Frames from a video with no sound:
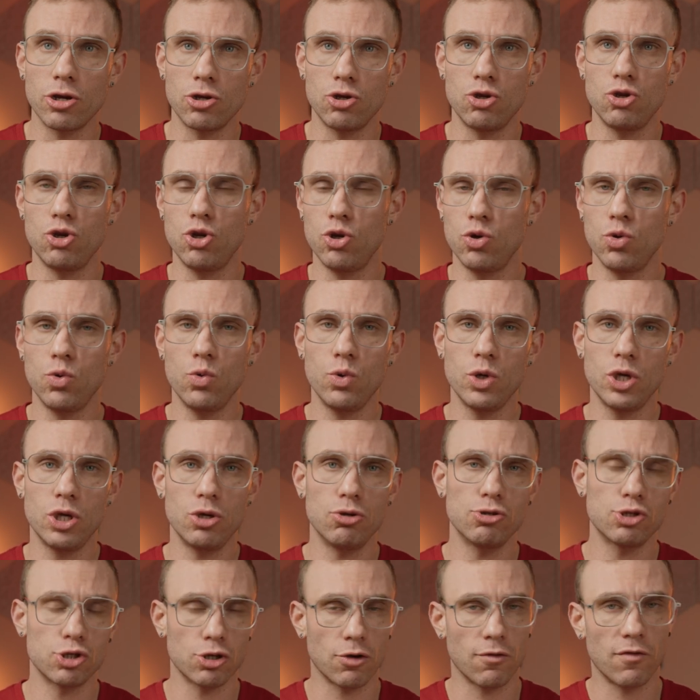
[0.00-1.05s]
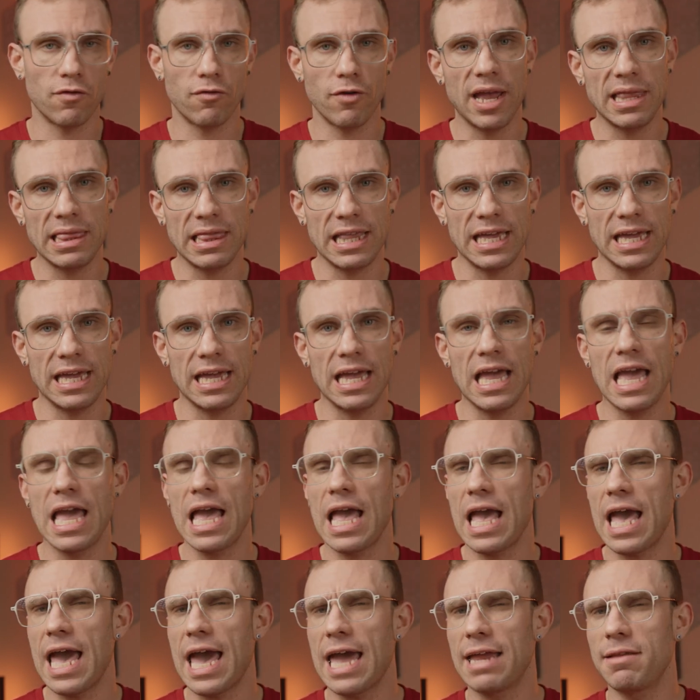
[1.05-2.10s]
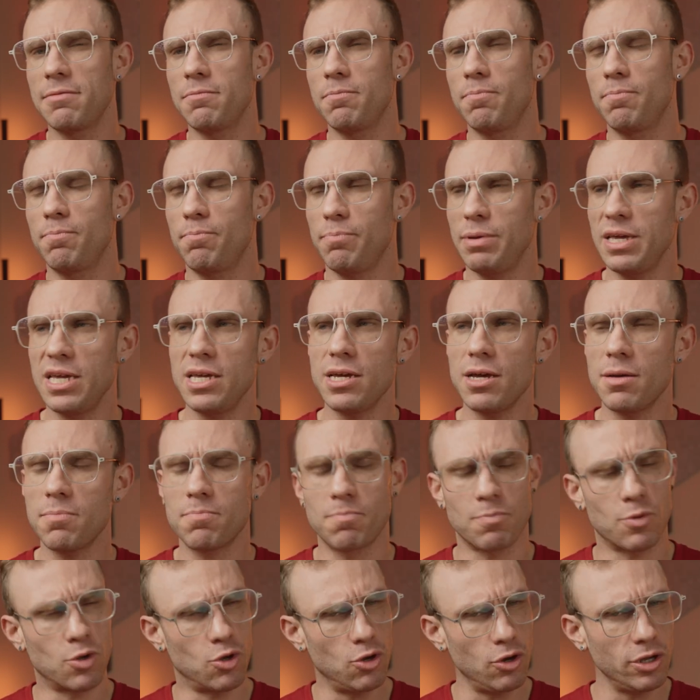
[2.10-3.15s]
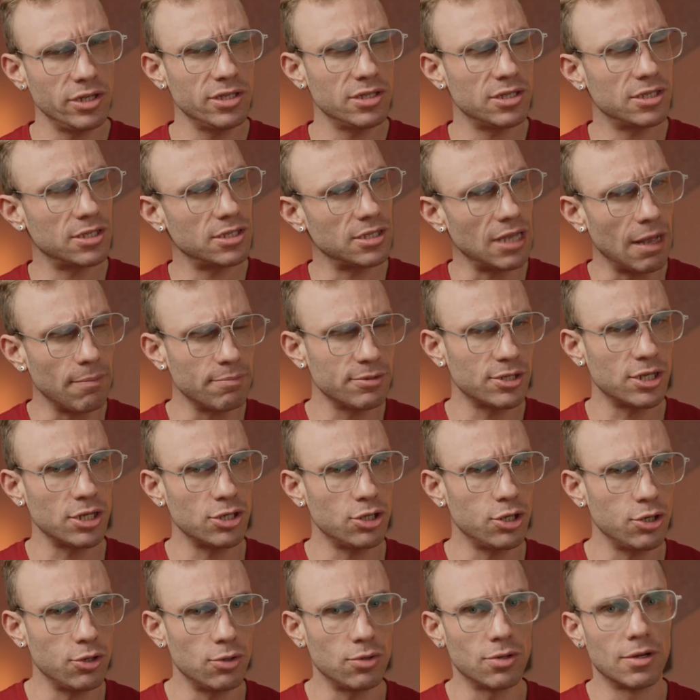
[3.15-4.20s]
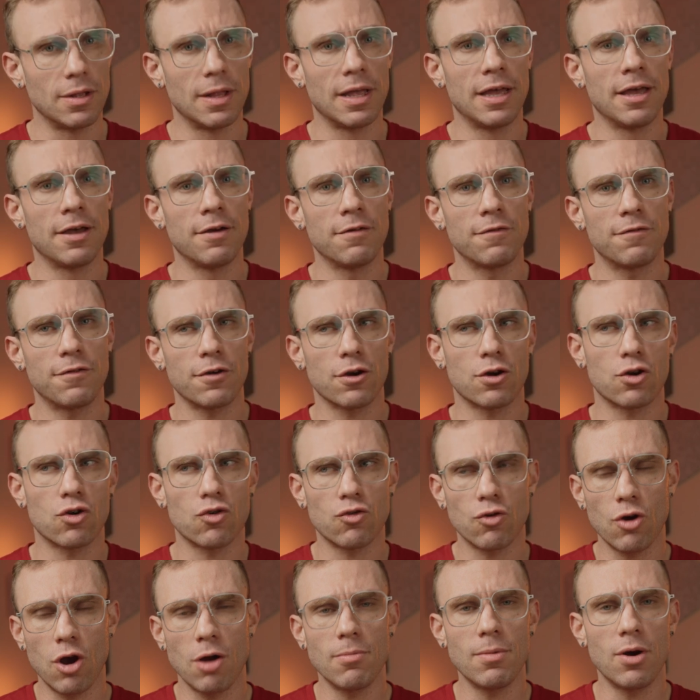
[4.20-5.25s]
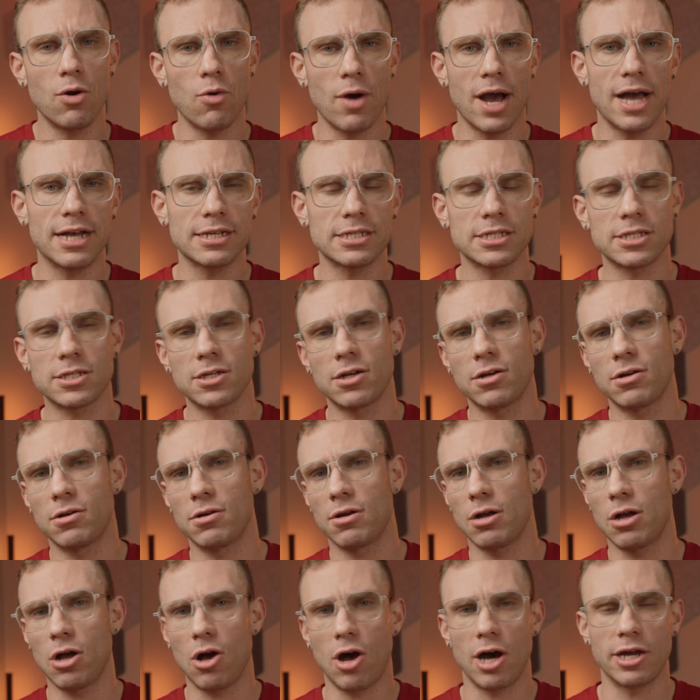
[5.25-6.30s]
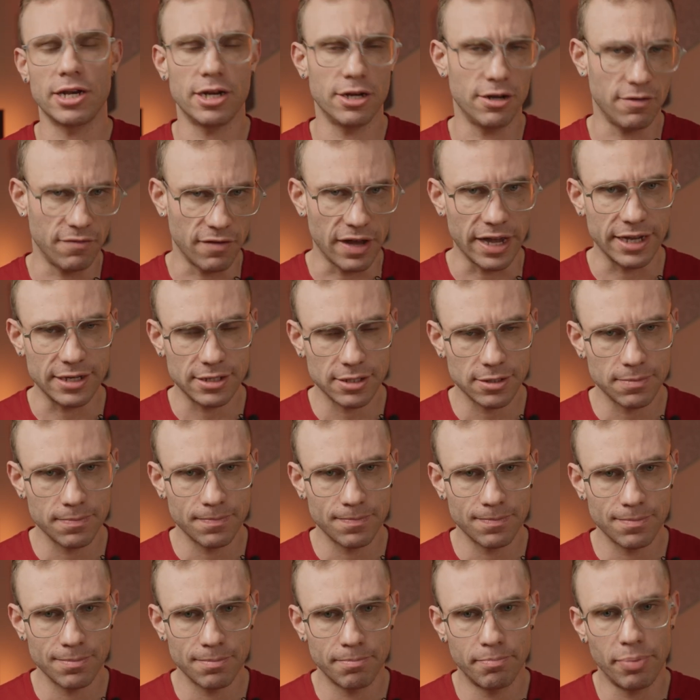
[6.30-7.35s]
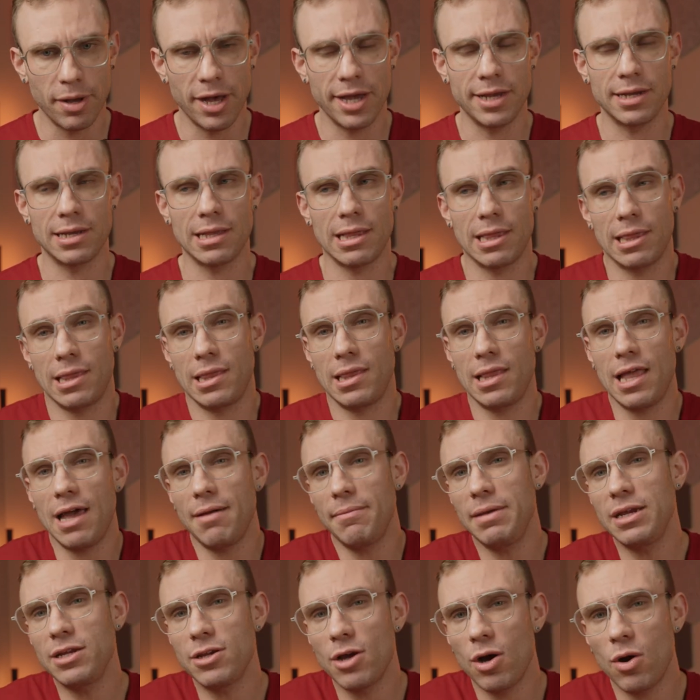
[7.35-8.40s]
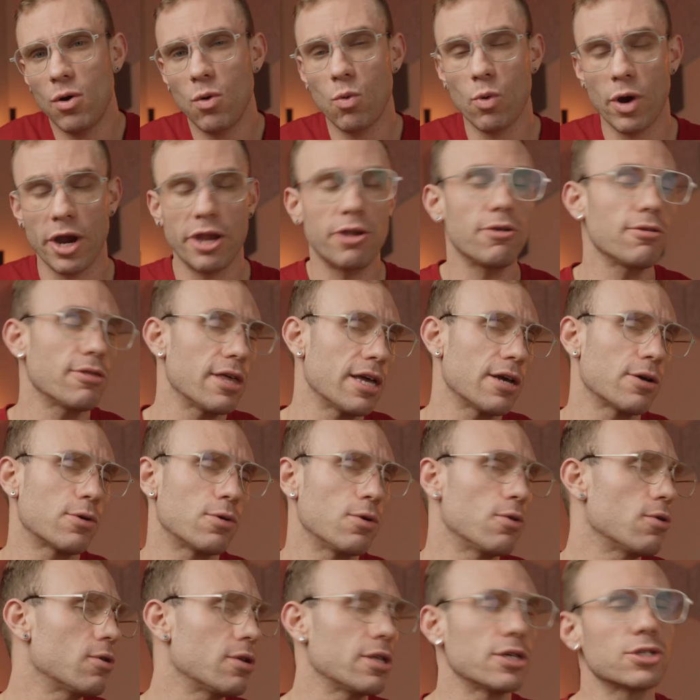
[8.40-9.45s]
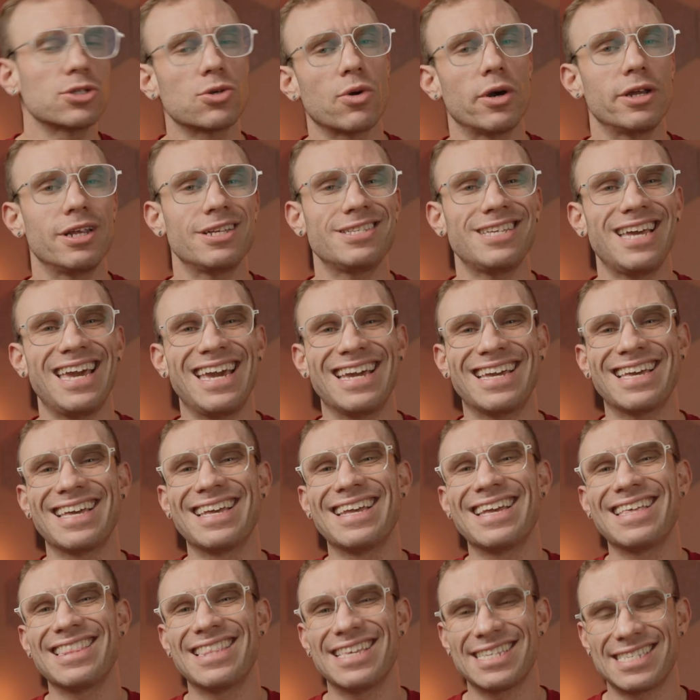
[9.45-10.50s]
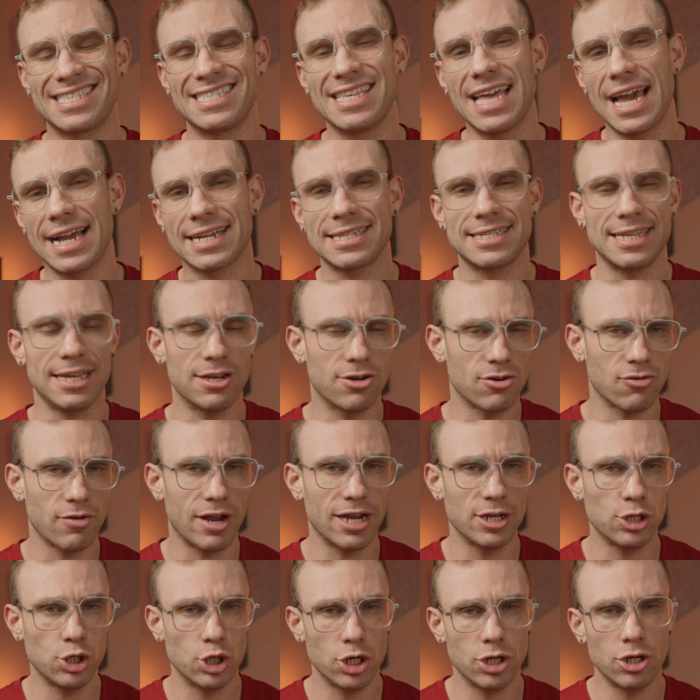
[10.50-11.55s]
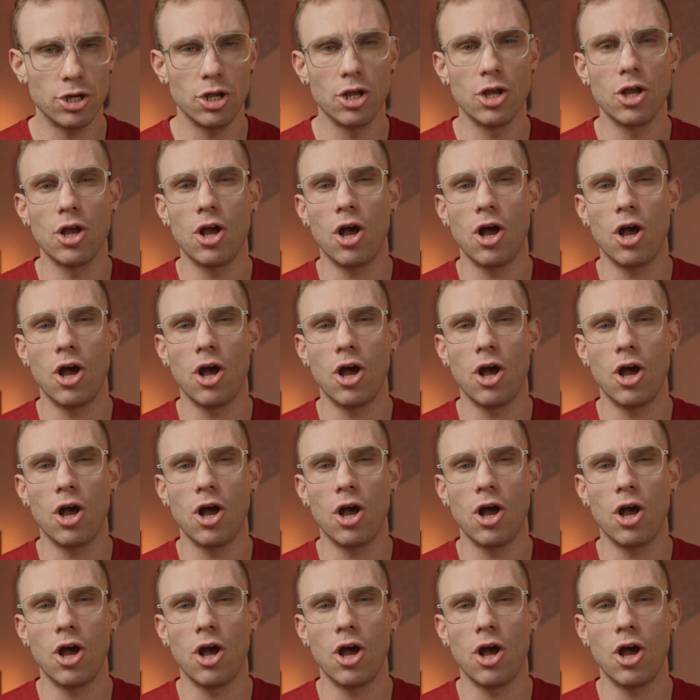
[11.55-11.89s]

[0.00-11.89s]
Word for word: new user friendly and be a good substitute for Chrome OS on a device. But let me know where you think Google is going to take this next iteration